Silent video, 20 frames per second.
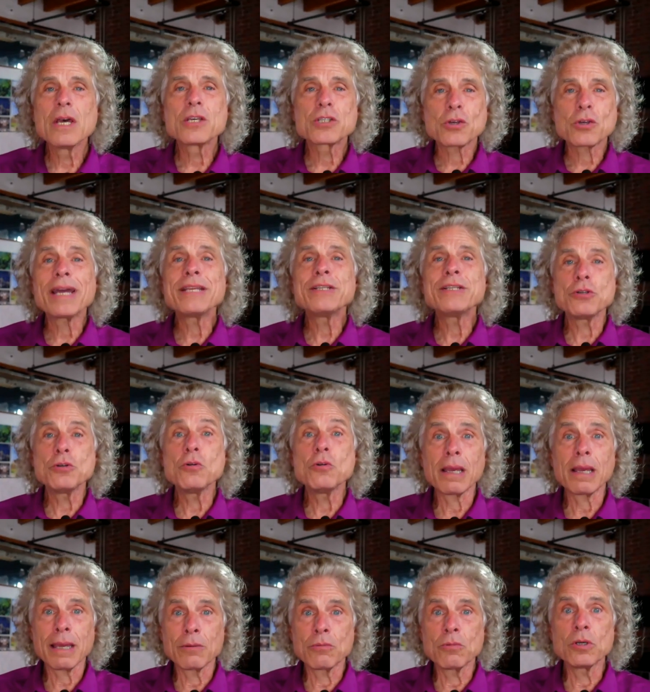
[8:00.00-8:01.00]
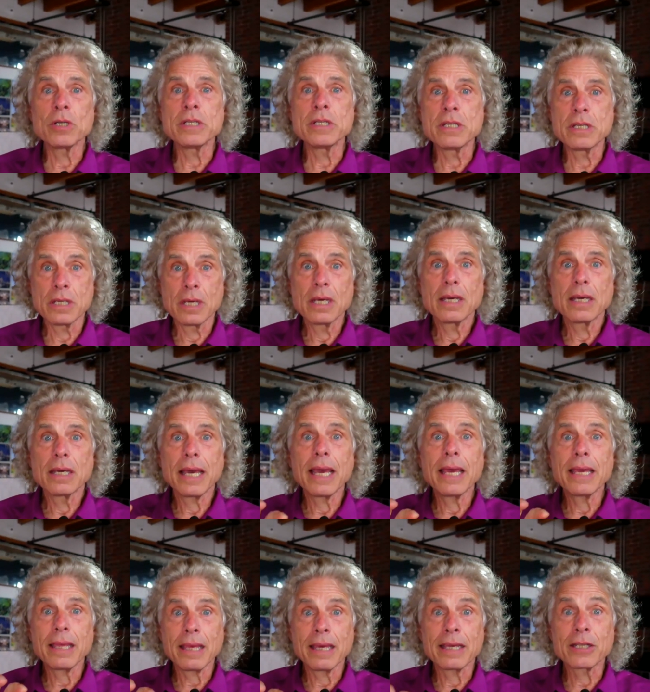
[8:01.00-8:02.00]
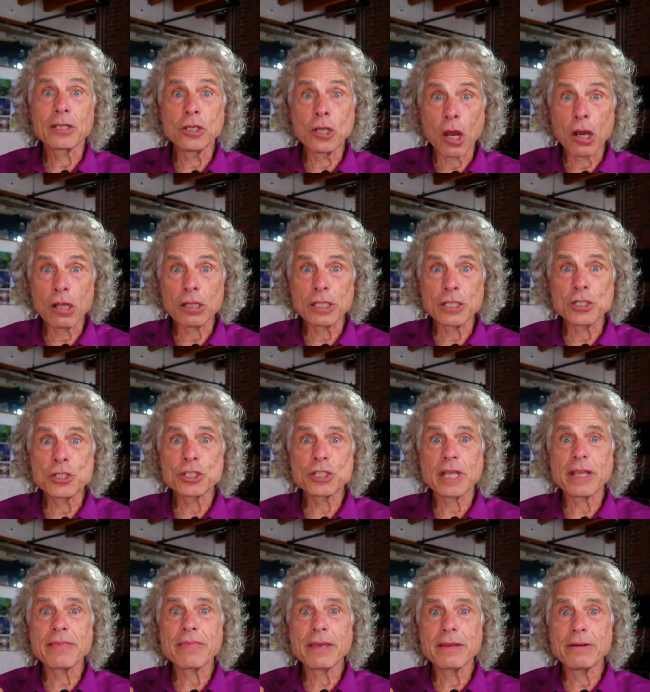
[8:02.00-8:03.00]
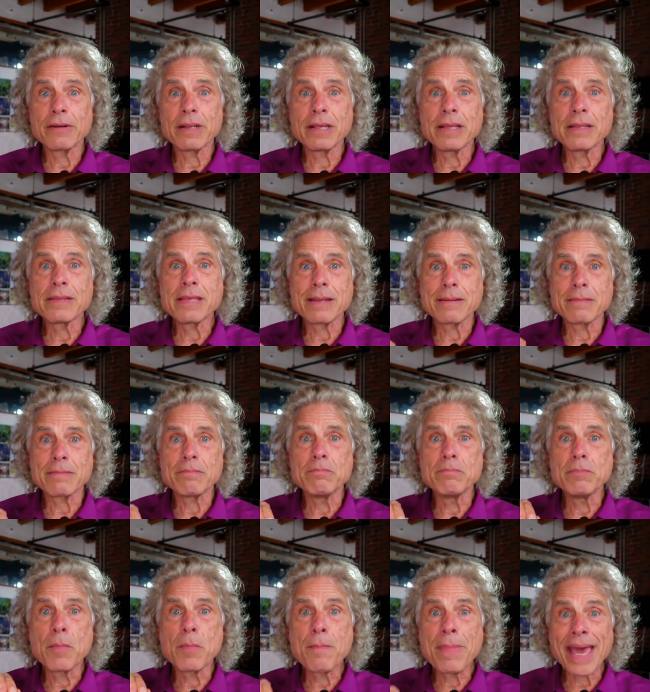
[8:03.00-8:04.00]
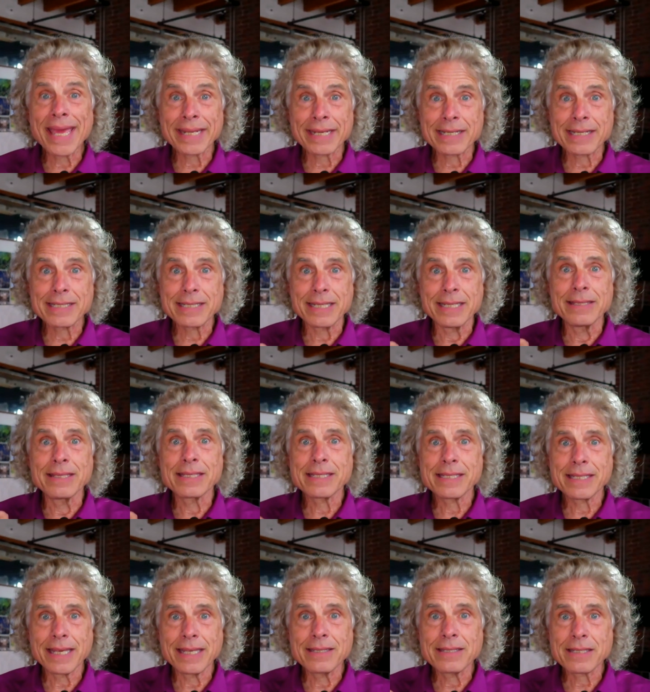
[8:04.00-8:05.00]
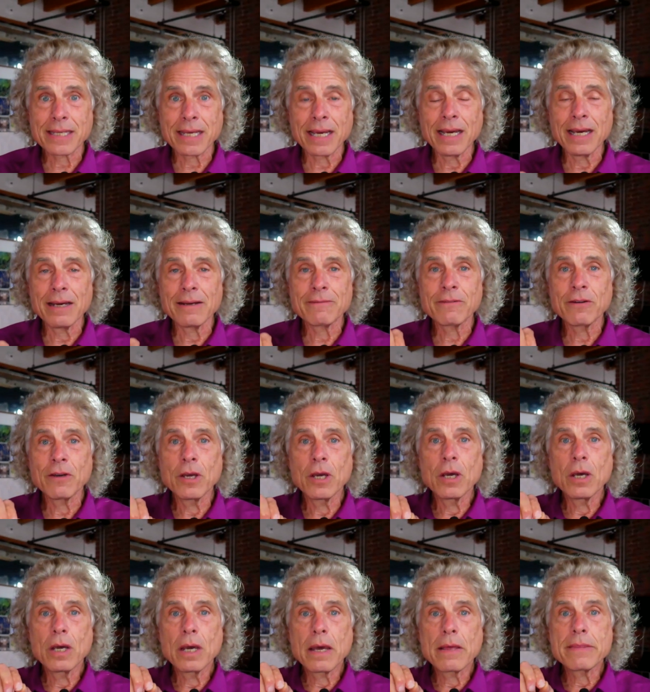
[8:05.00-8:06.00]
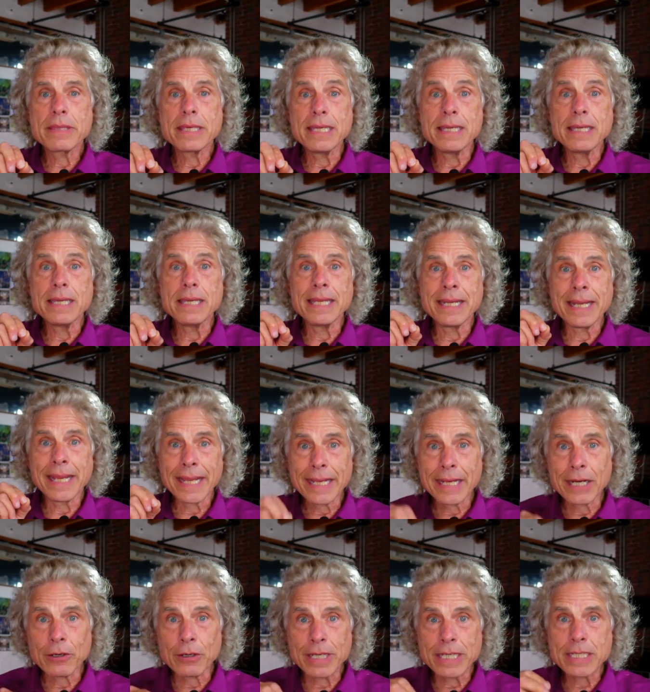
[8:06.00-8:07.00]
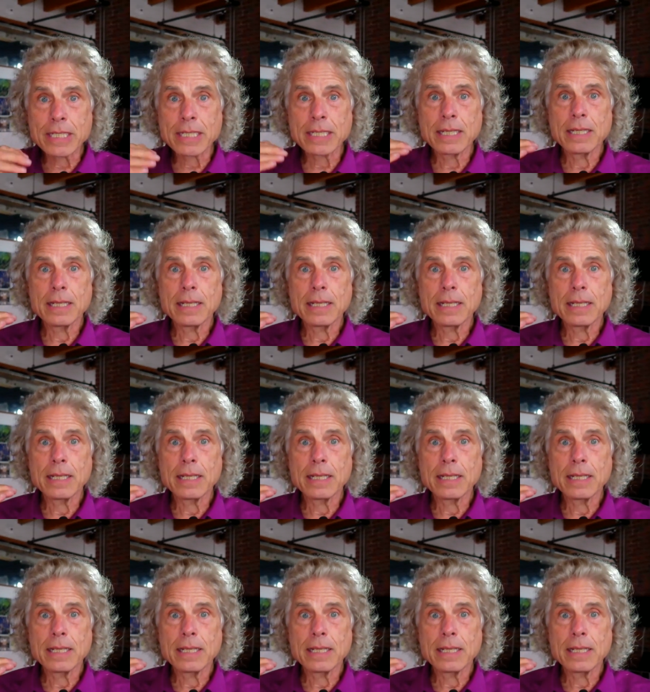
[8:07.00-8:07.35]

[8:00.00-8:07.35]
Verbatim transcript: So I do, I would acknowledge that there, that memetics in the sense of the inherent